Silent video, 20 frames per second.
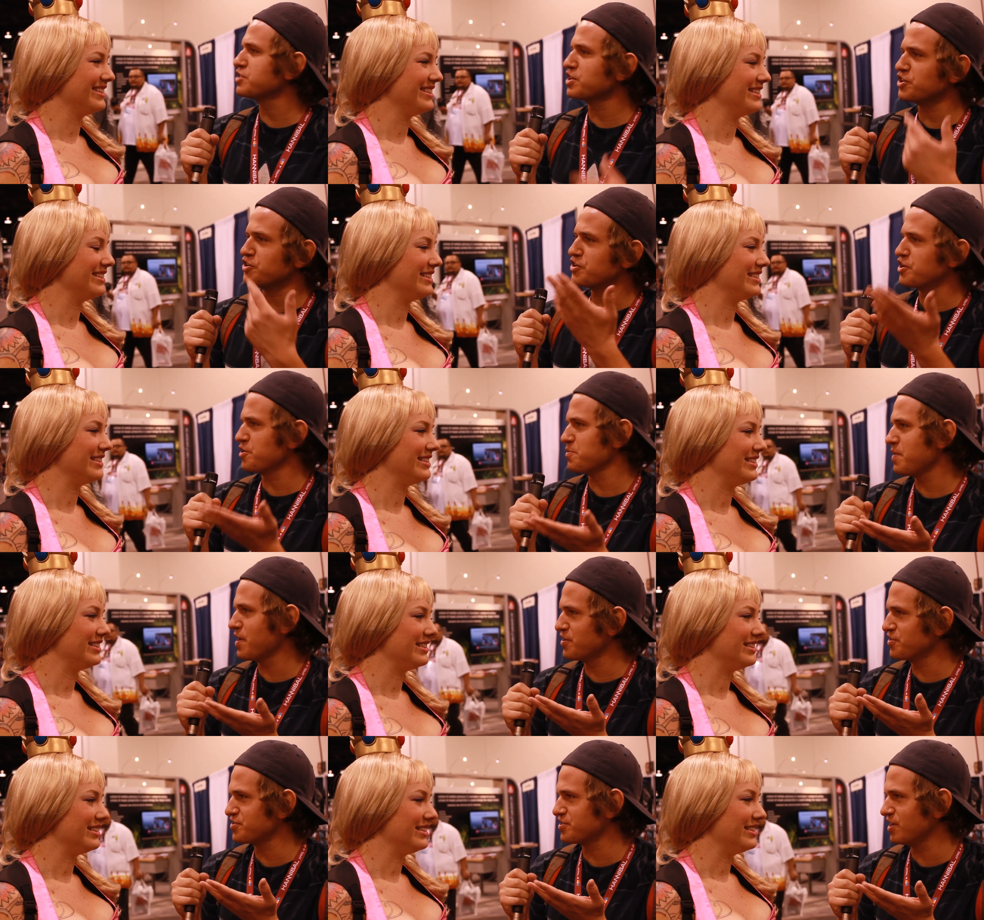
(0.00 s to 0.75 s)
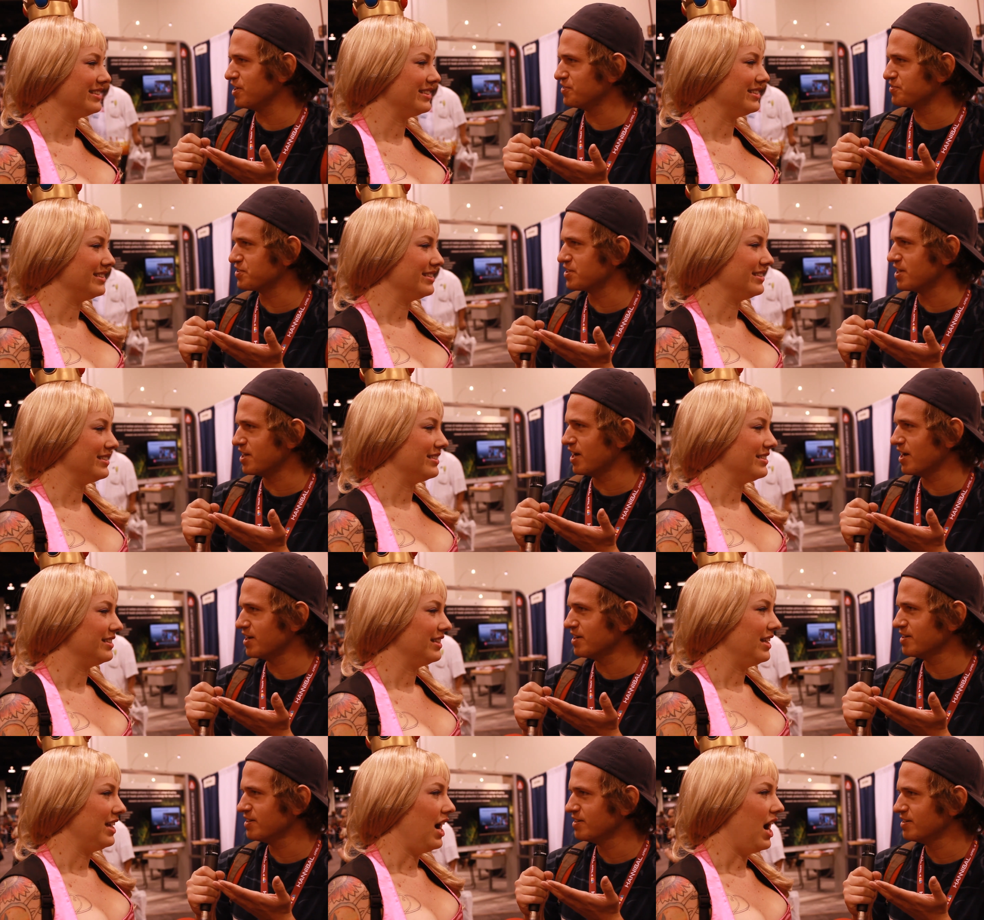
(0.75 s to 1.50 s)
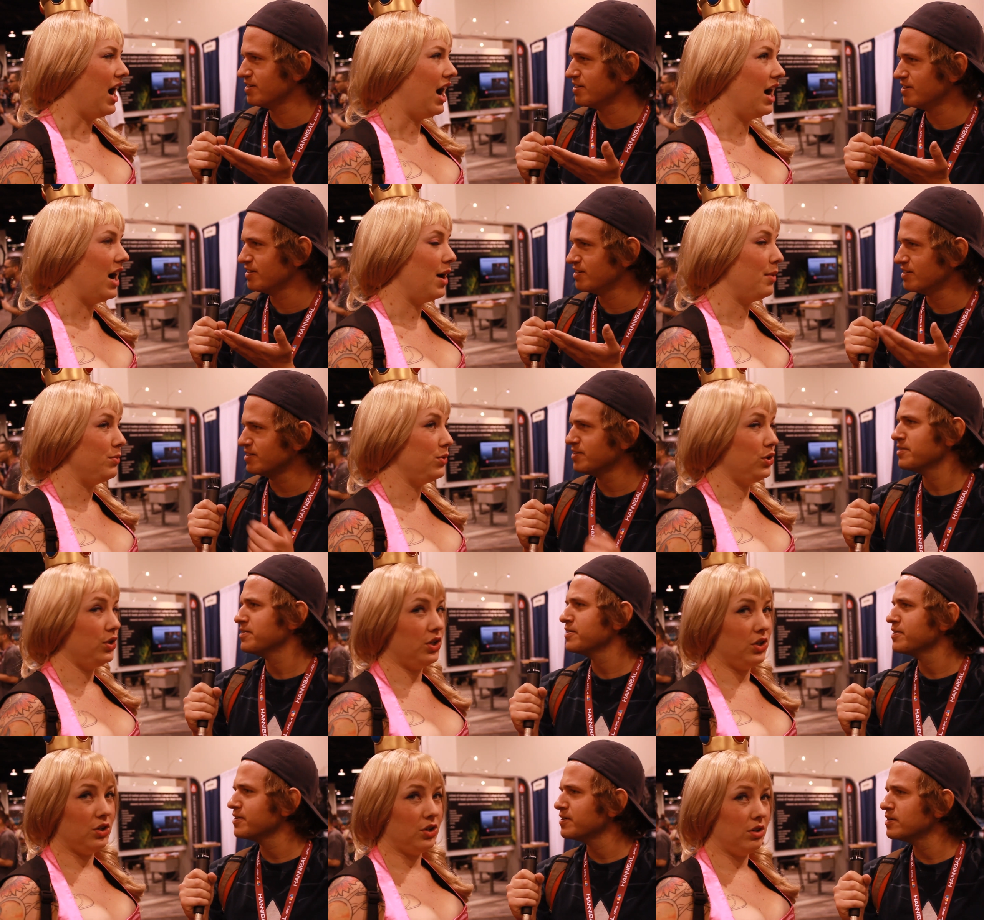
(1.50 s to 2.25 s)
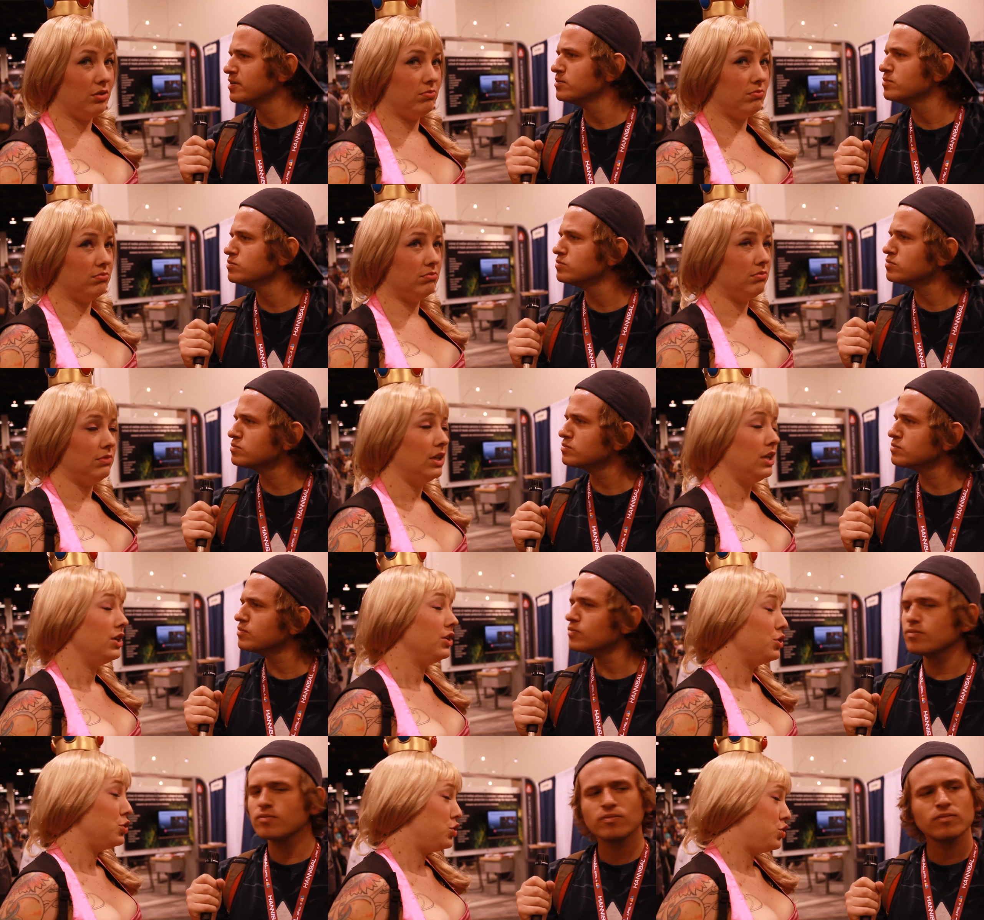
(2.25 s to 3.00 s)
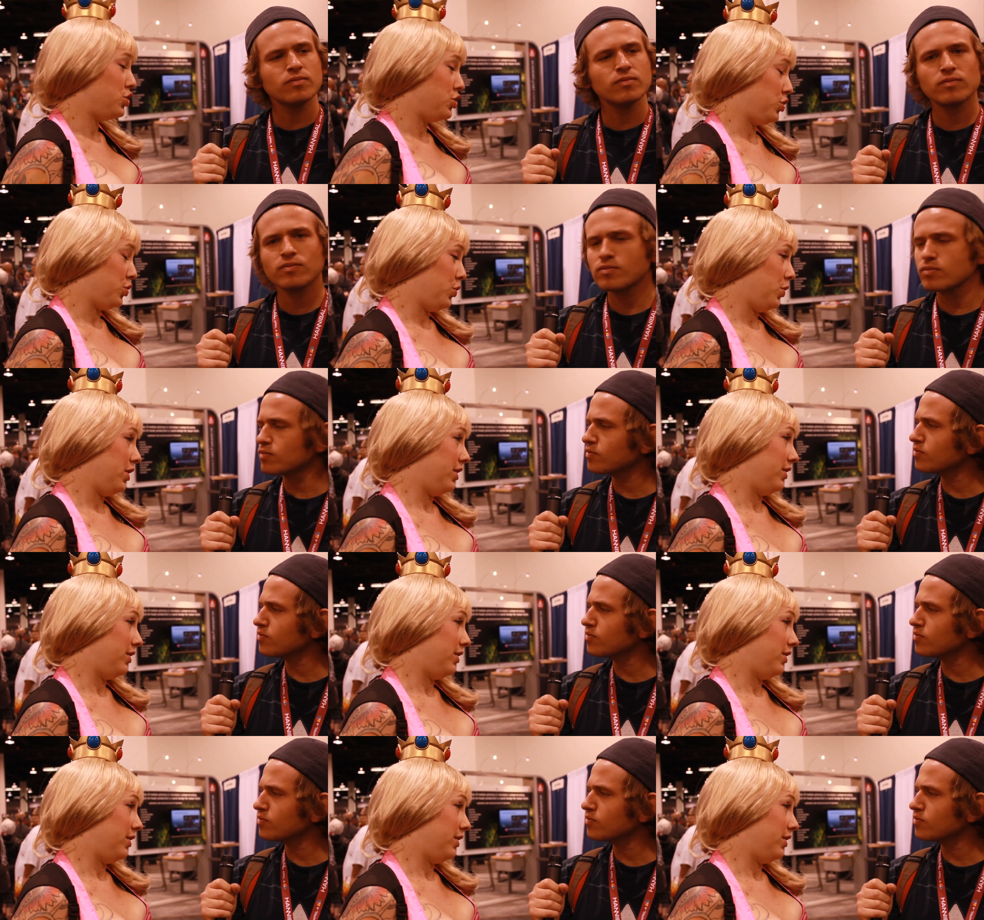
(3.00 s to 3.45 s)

Speaker 1: like you're here by yourself today. Um, sure.